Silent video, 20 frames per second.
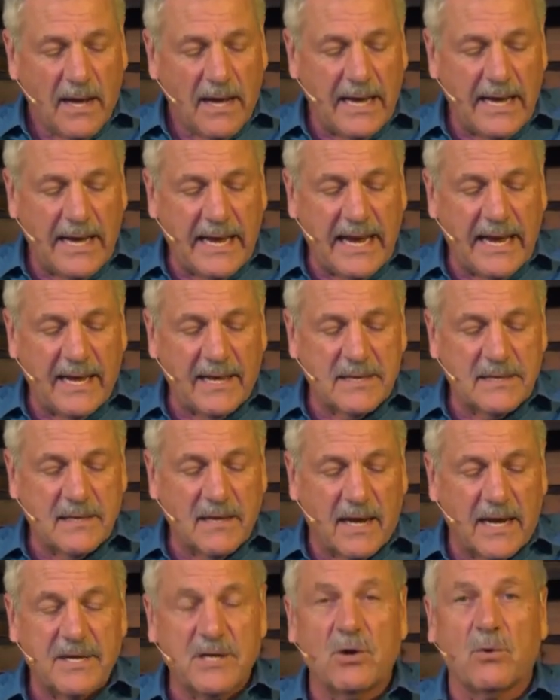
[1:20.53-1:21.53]
Uh,
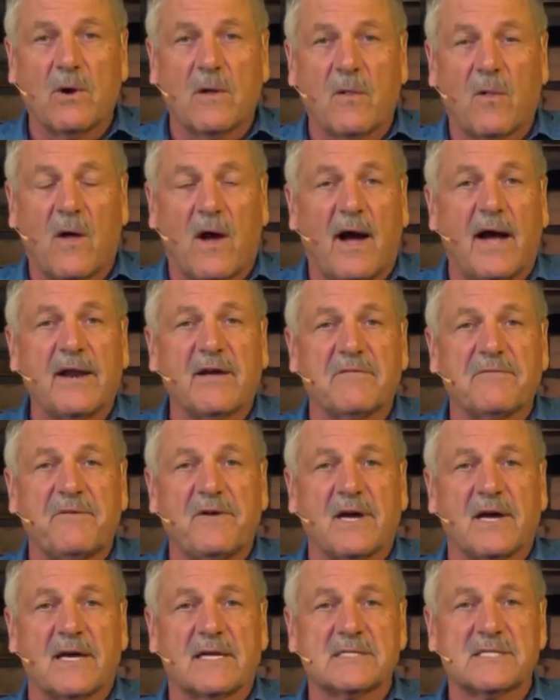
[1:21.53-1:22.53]
and I know a lot
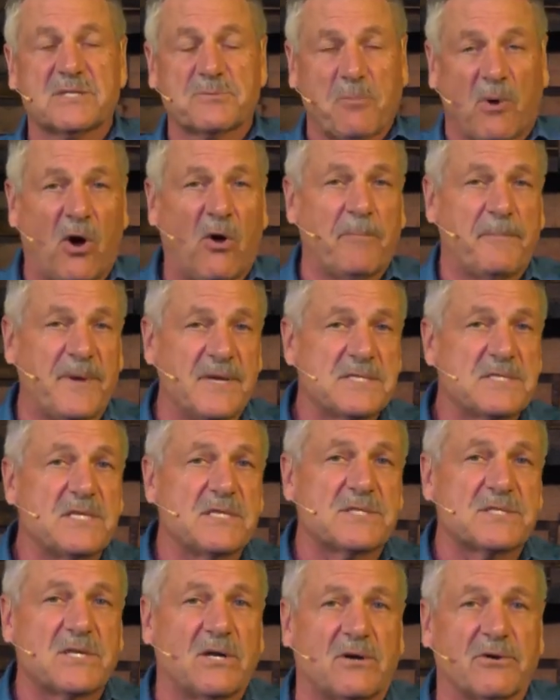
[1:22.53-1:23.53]
of uh, small
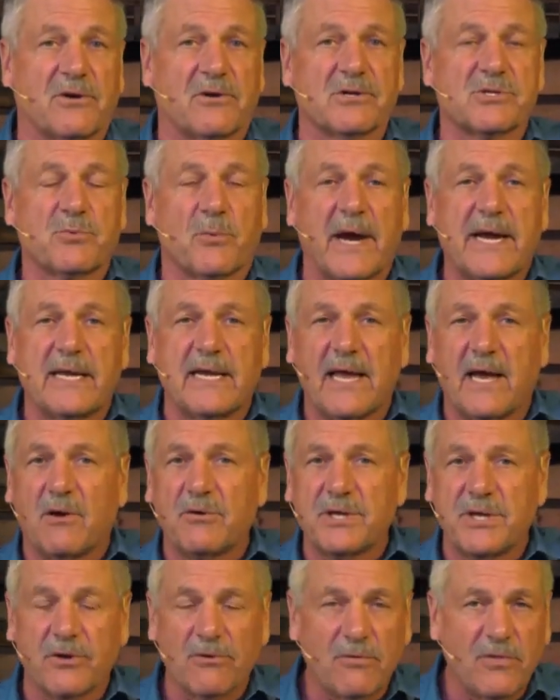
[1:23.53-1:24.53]
business owners right
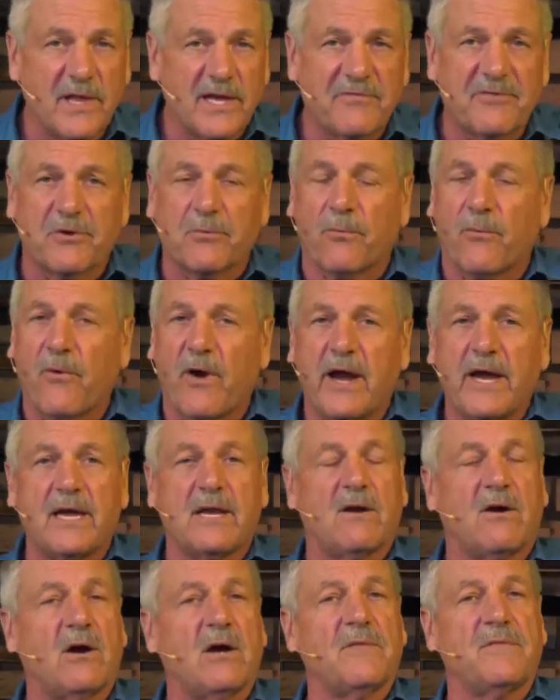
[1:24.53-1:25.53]
now, you're living
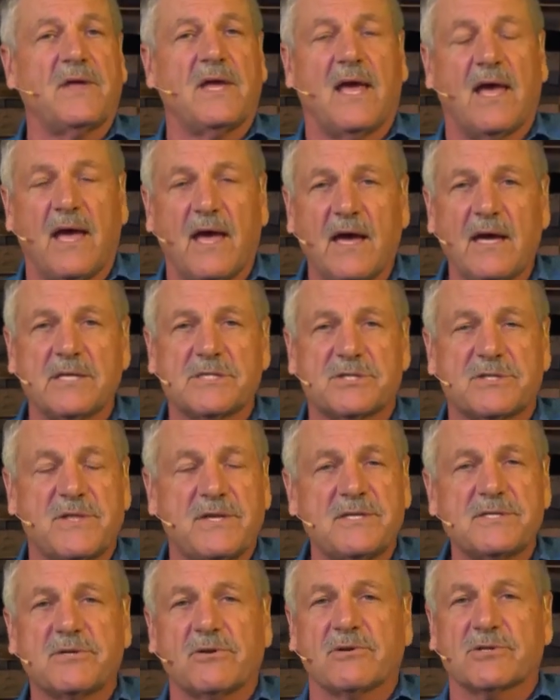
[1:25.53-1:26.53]
right on the edge.
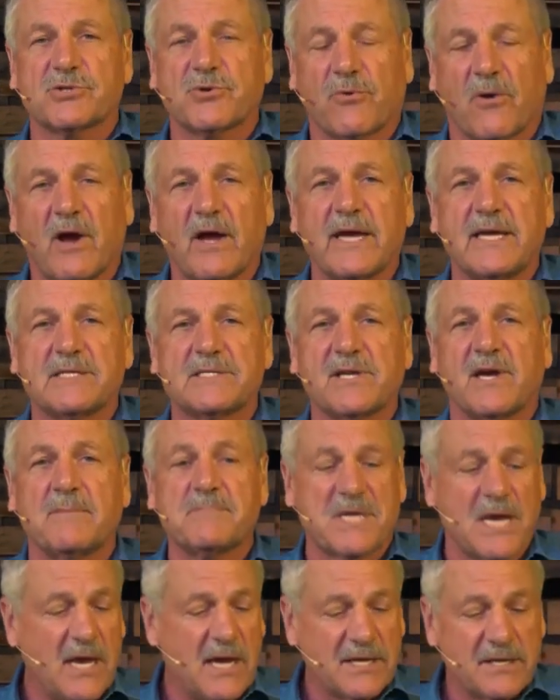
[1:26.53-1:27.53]
These are trying
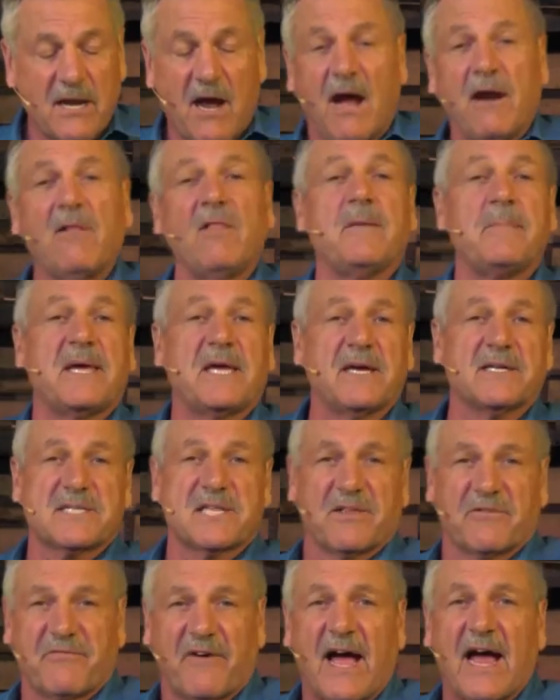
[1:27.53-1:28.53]
times, not only
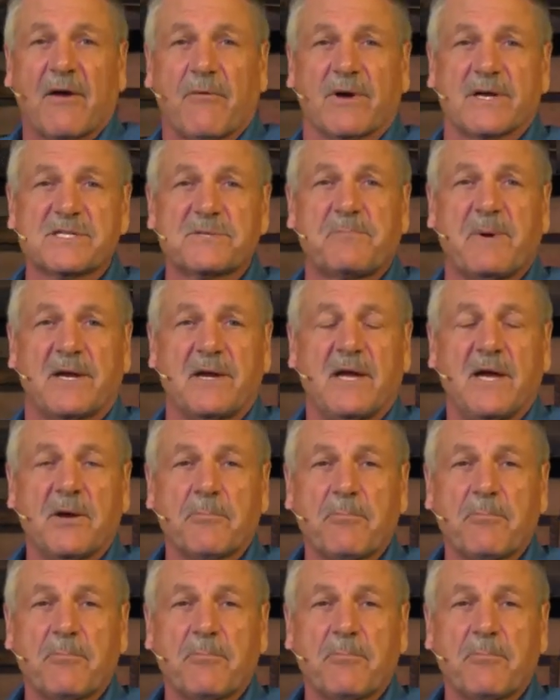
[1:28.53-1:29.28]
because of the virus, but